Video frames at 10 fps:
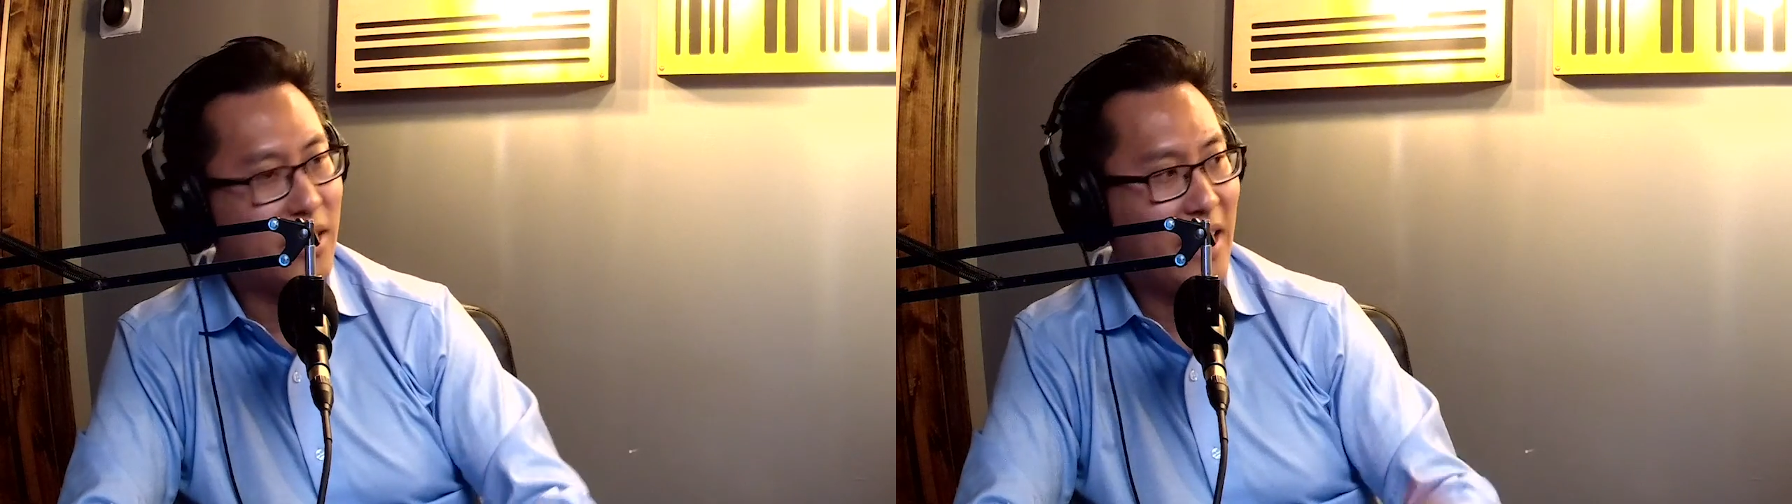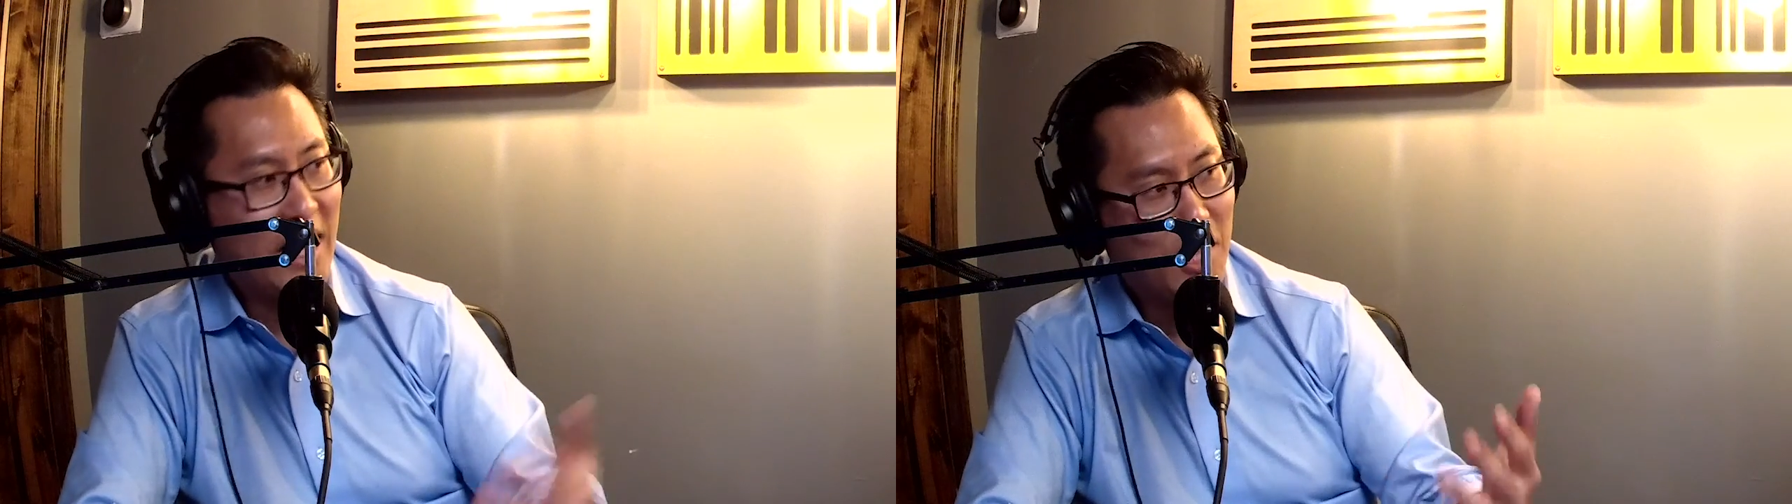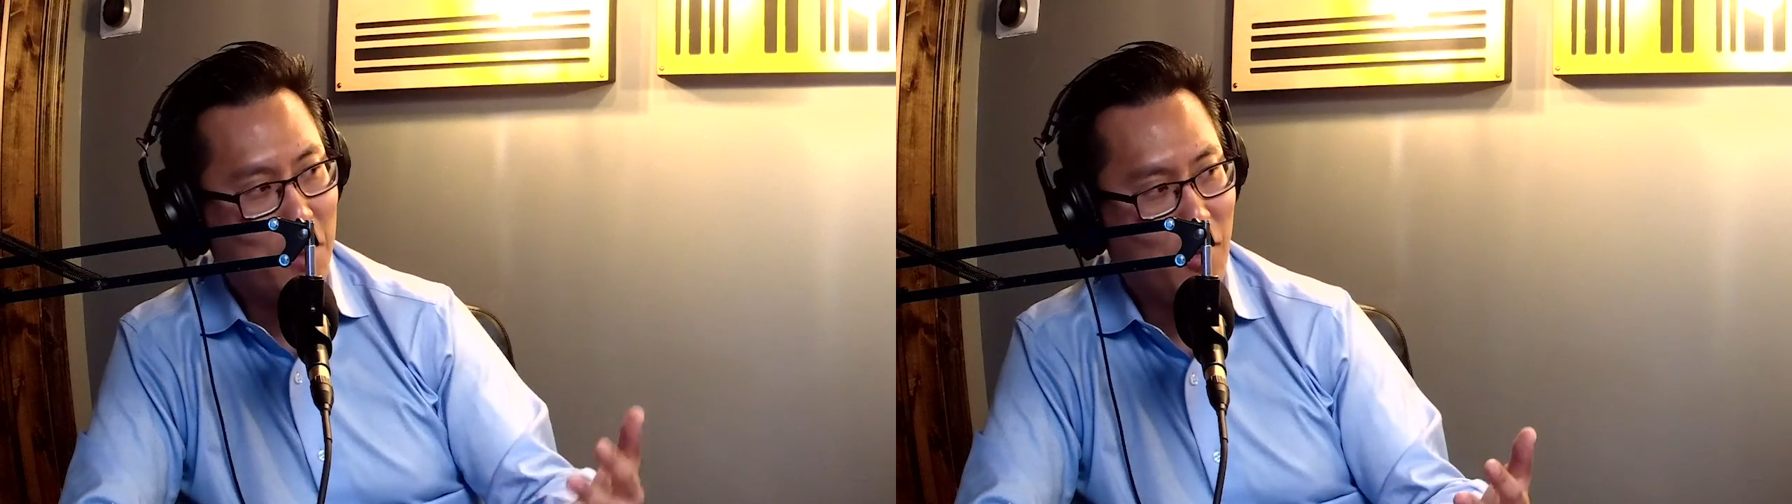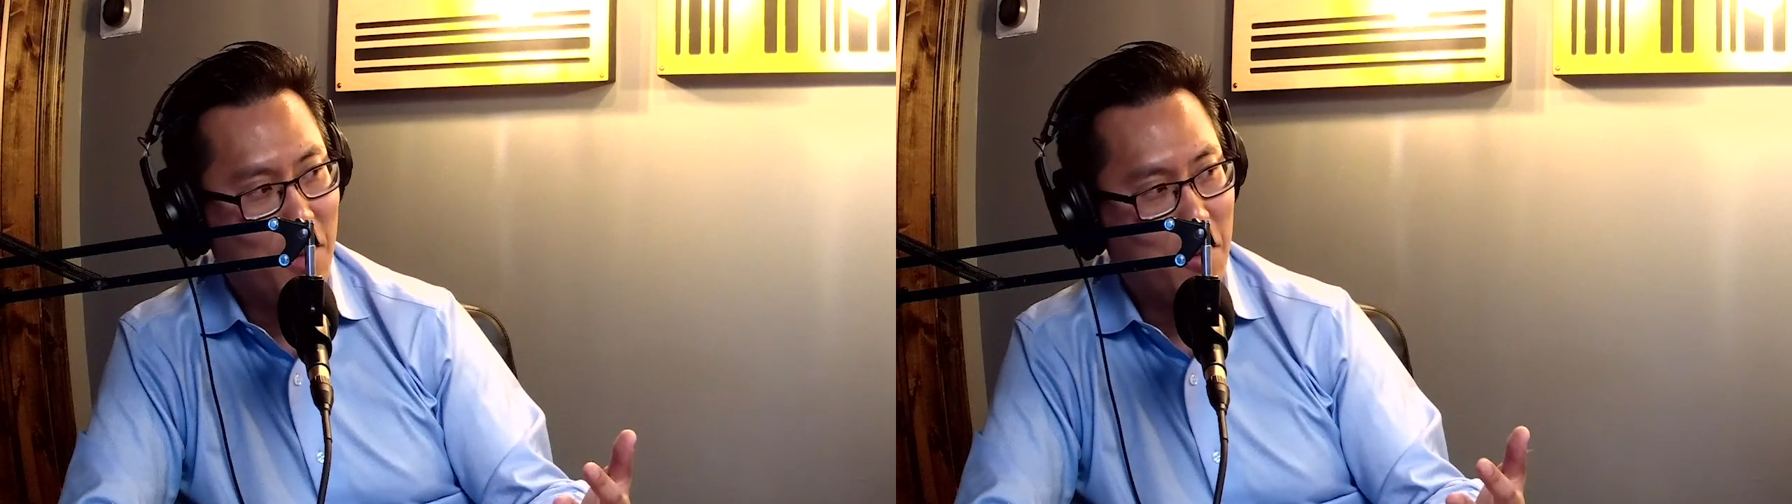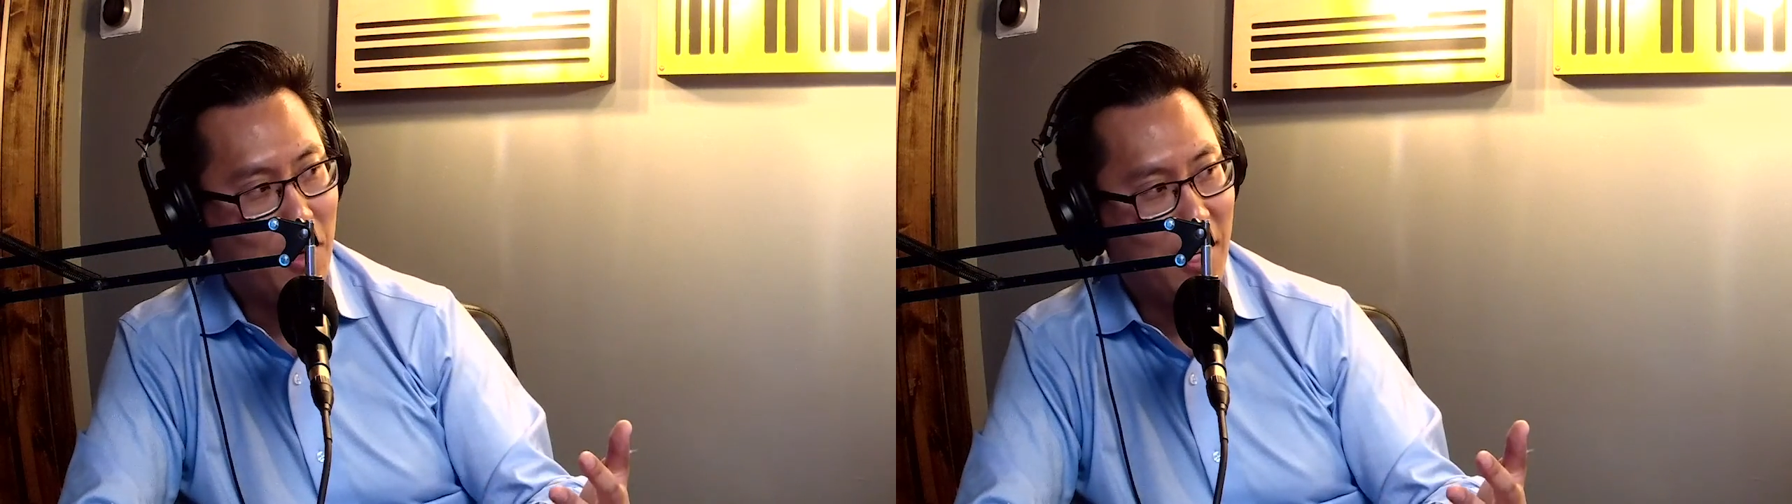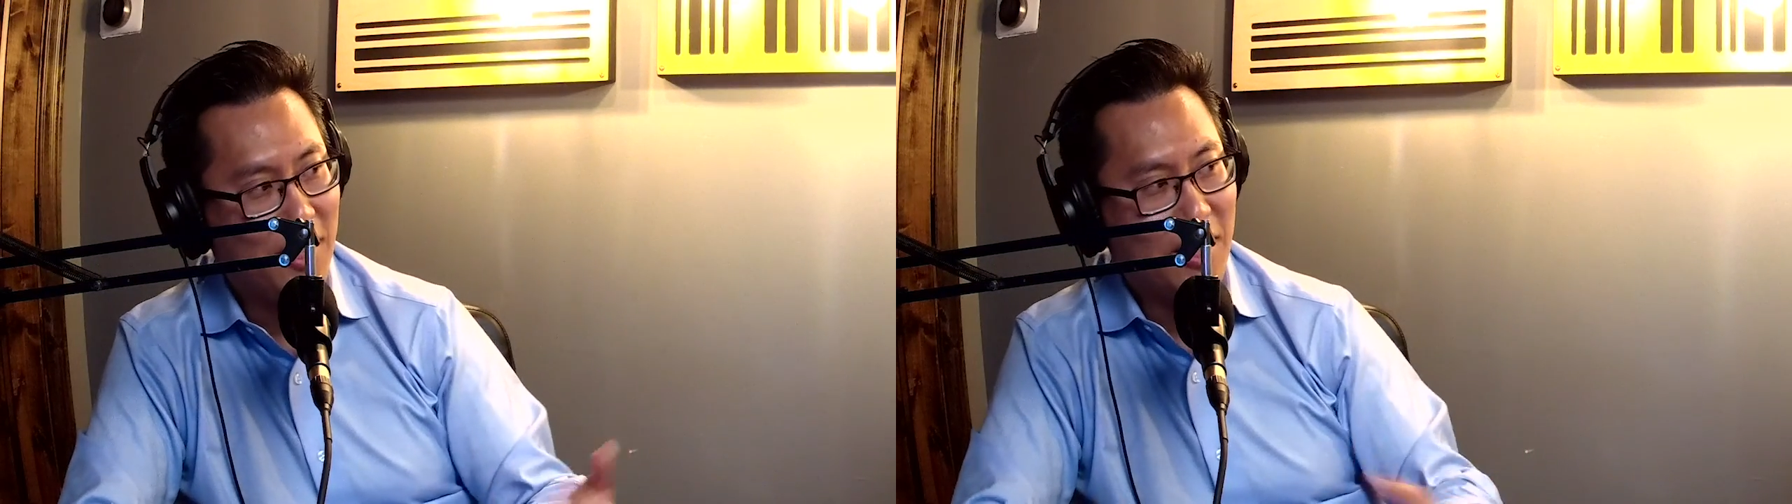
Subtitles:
It's like Aesop's fable, right?